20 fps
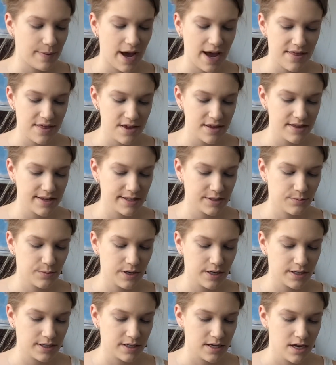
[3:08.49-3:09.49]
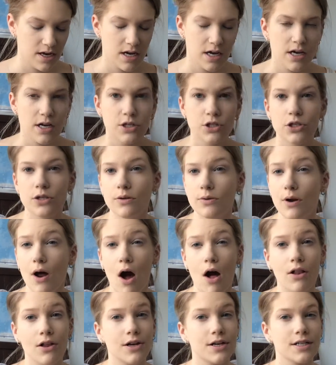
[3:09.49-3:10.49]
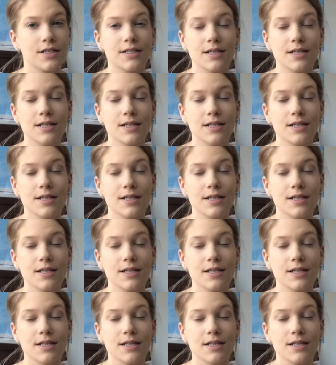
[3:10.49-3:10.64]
I think this was $2,